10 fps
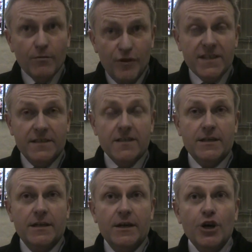present,
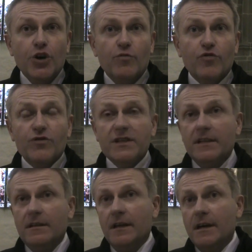who brought
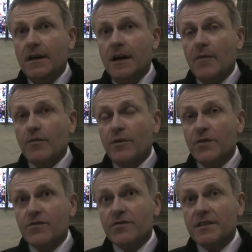in
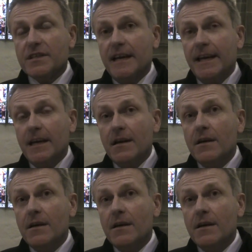proposals to say,